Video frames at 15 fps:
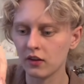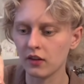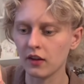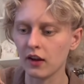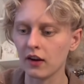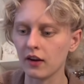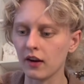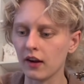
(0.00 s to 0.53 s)

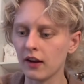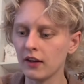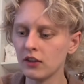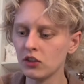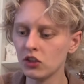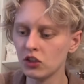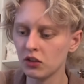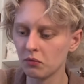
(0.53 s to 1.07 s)
that
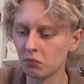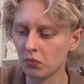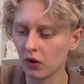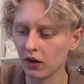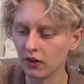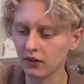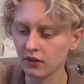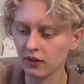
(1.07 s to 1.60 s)
edge,
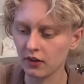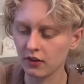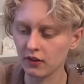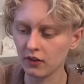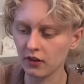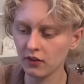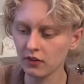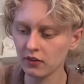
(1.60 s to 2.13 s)
but it
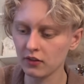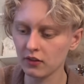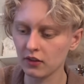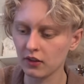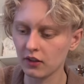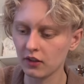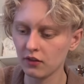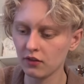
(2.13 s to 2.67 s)
does
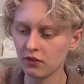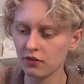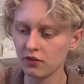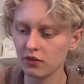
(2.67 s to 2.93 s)
give